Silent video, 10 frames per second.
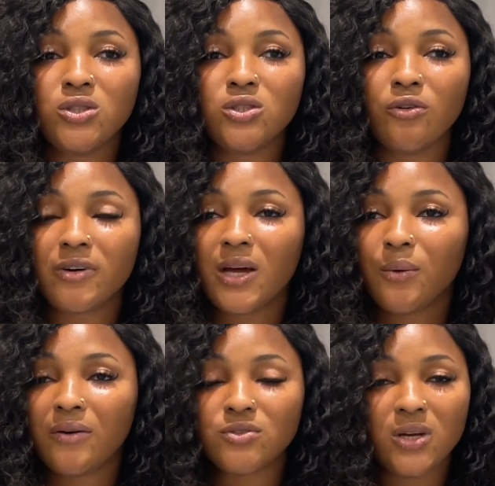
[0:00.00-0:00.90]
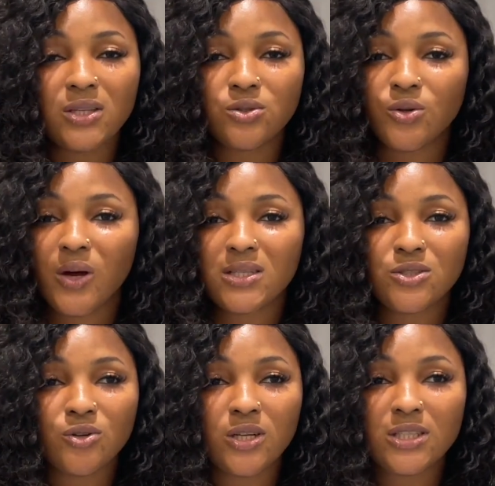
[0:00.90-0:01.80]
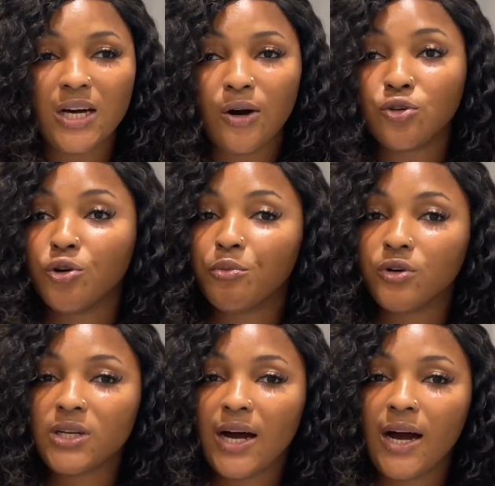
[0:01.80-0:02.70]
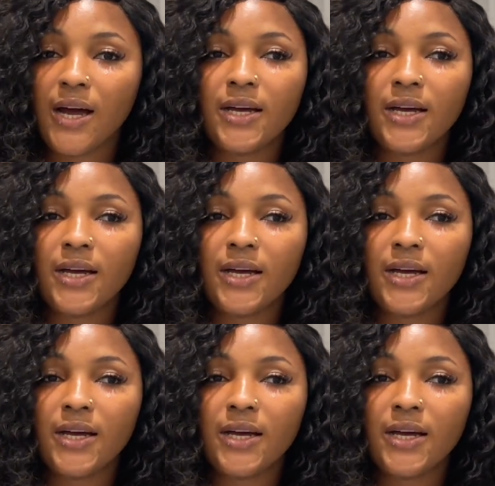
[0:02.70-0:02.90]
your father will have to write authorization letter, or your mother,